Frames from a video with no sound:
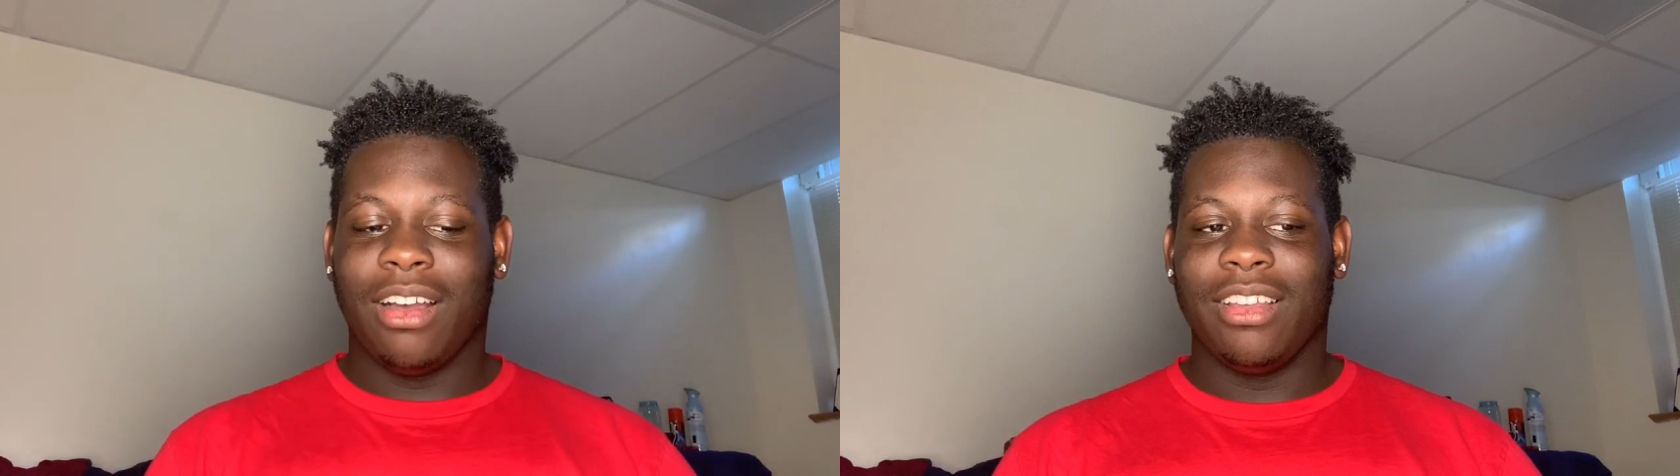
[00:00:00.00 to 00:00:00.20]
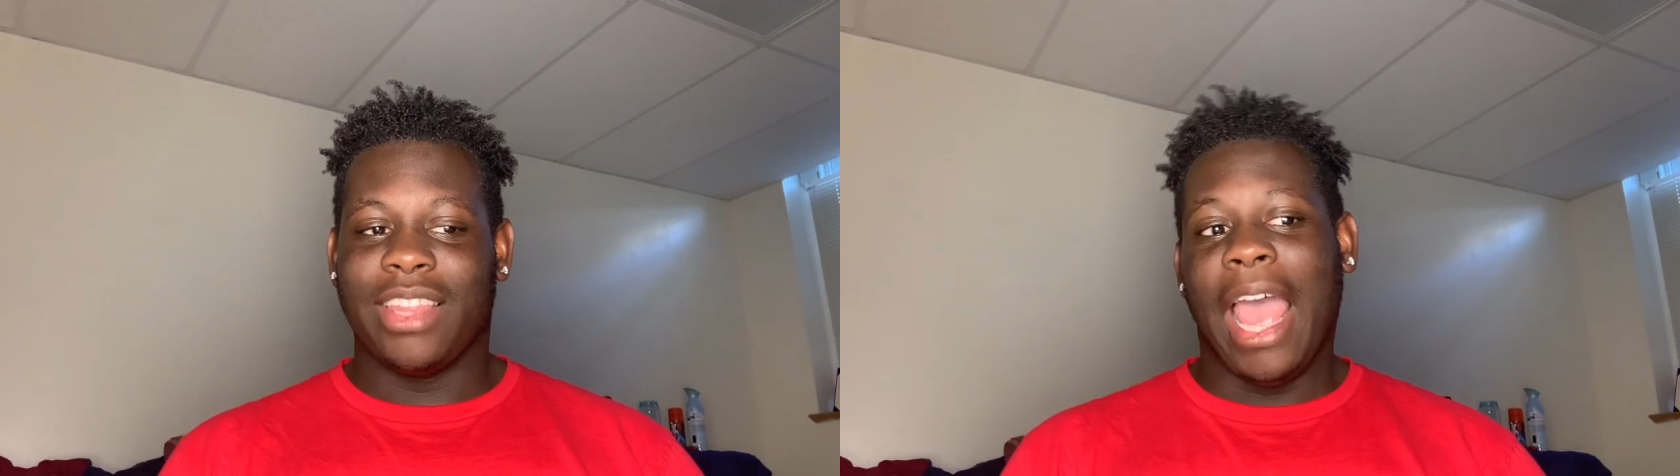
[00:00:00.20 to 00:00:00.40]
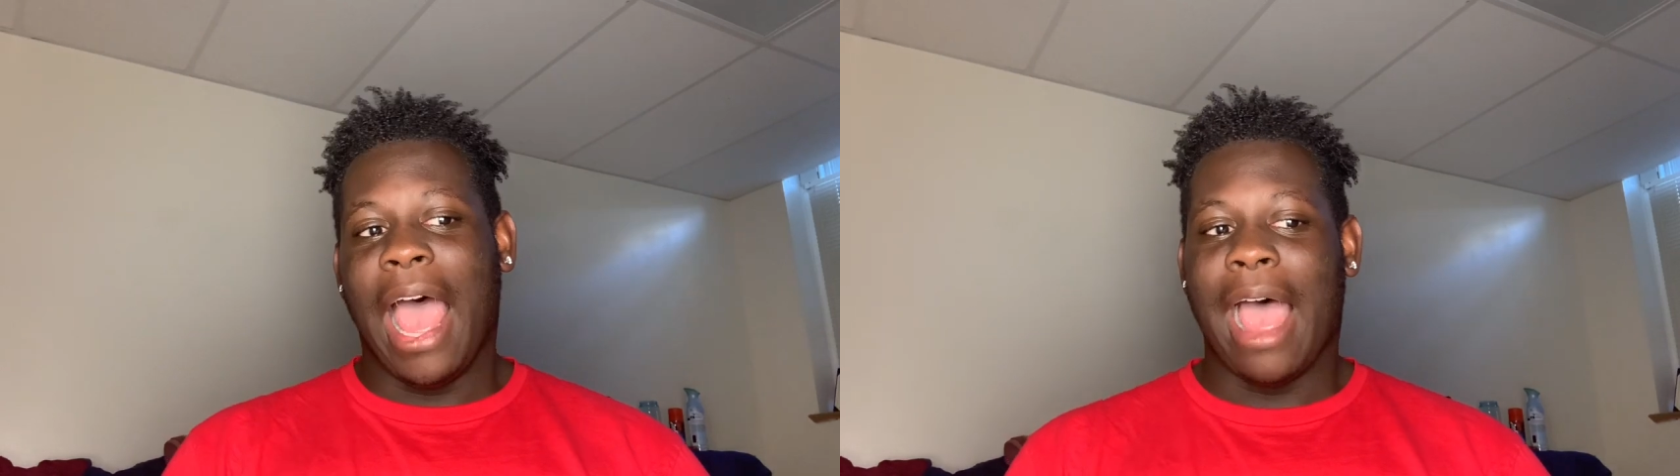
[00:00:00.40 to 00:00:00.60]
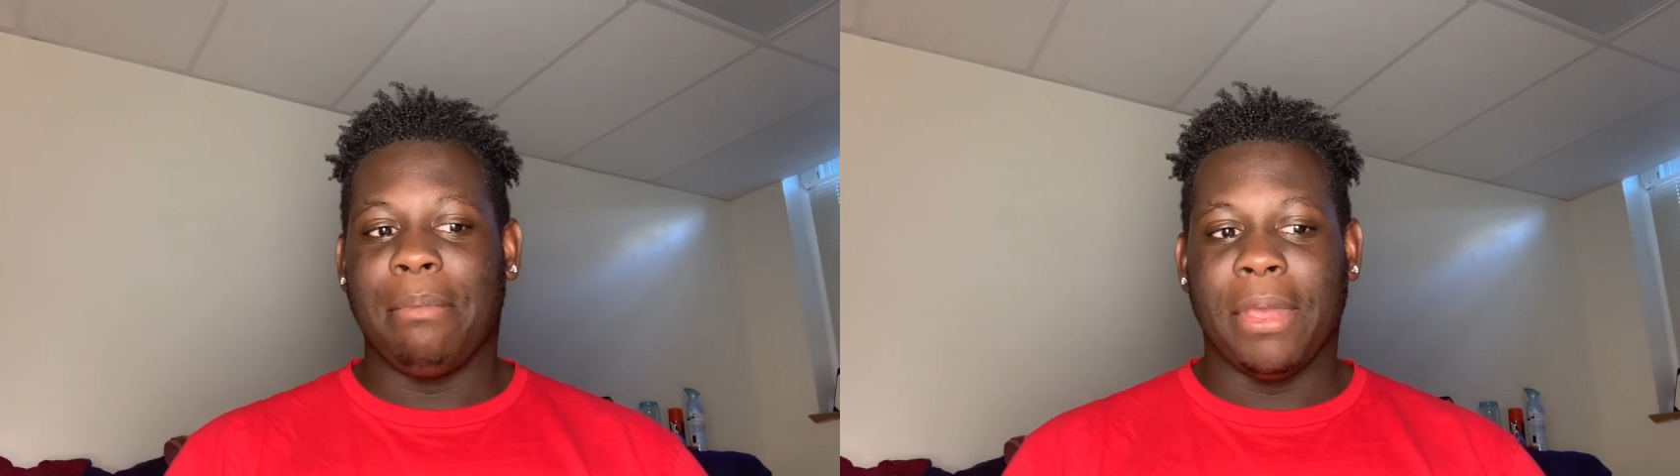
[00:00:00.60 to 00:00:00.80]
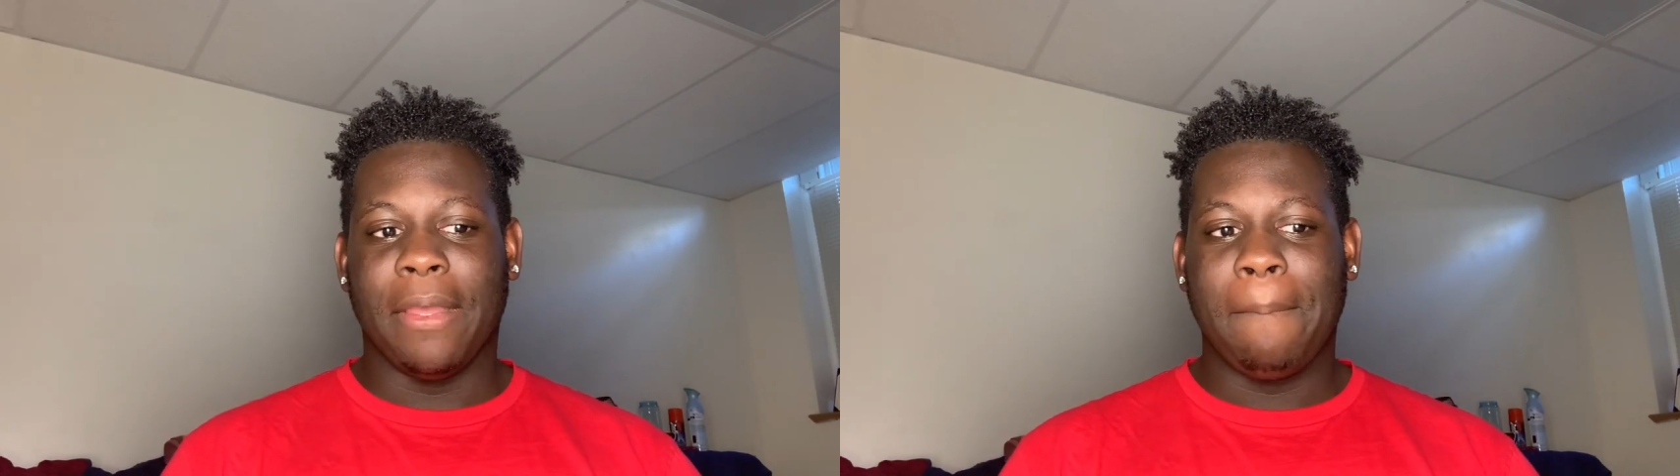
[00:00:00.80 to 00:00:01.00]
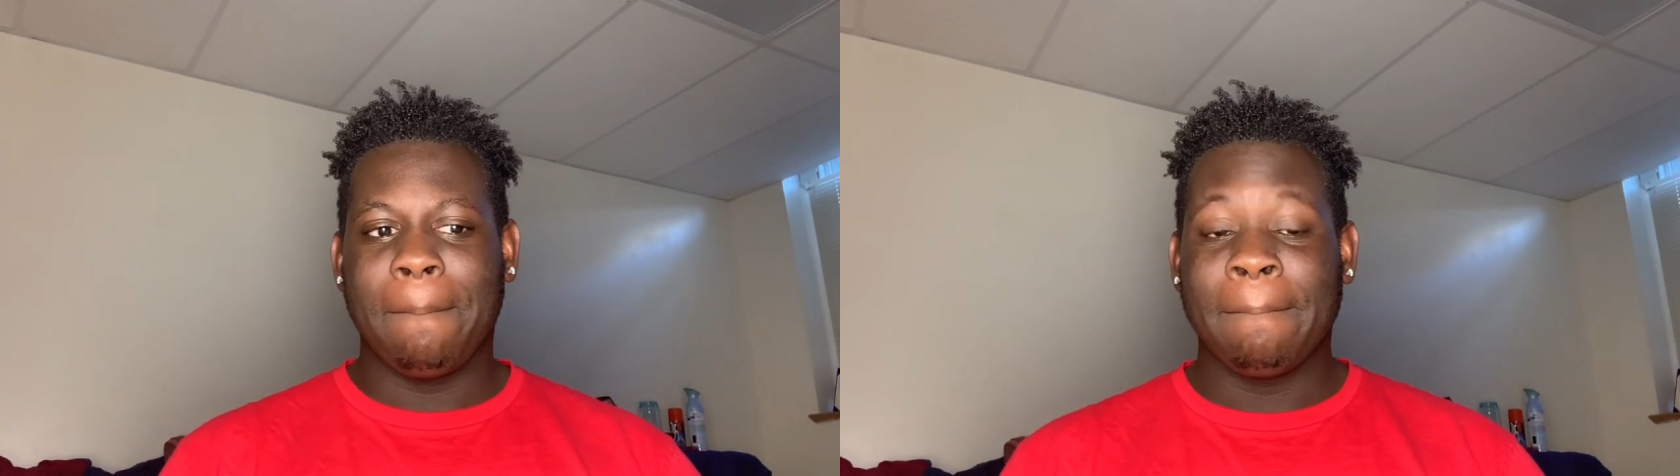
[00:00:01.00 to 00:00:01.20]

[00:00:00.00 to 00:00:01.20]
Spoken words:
that happened.